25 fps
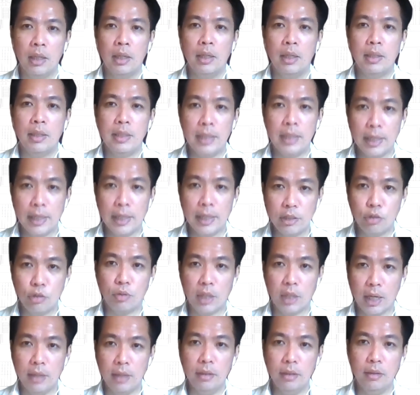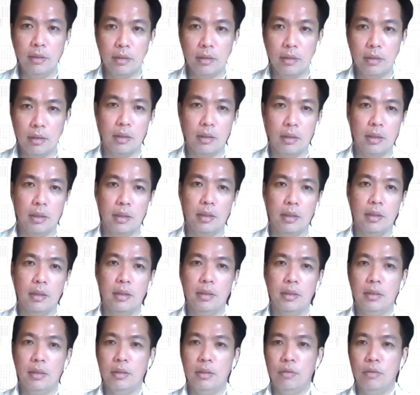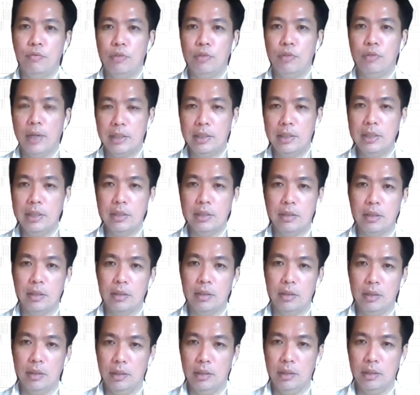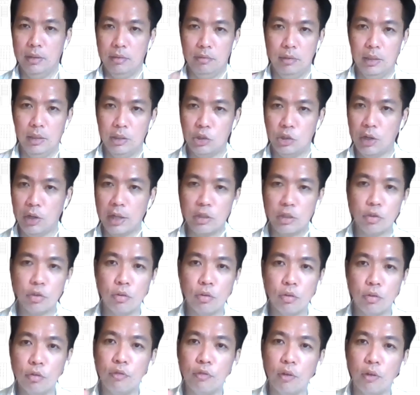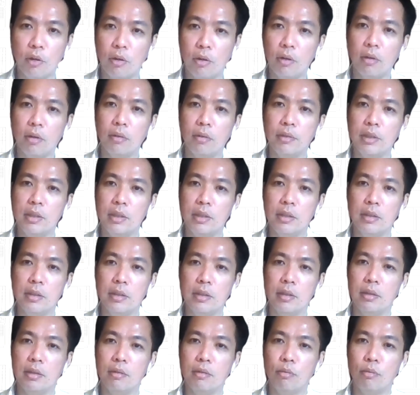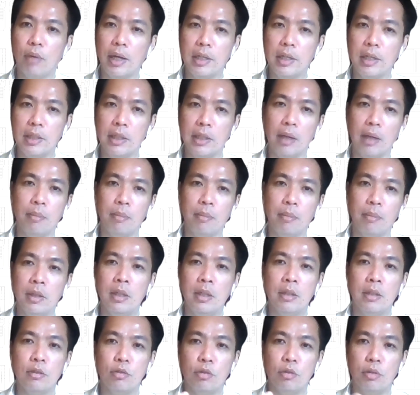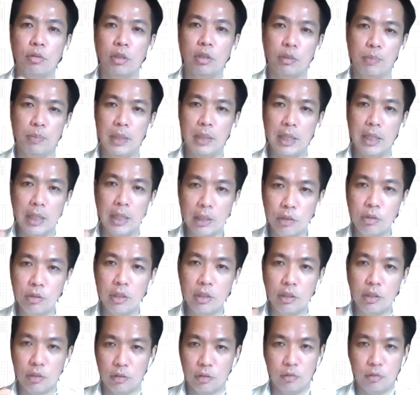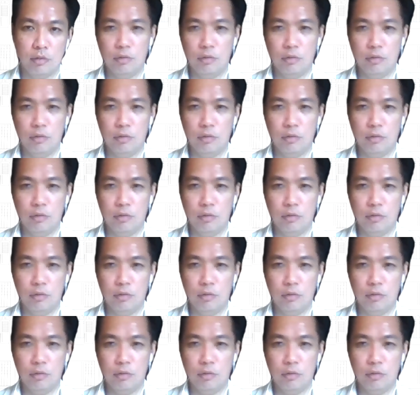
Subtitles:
Yes, you can, if you exceed the threshold for the winding up. So it's been increased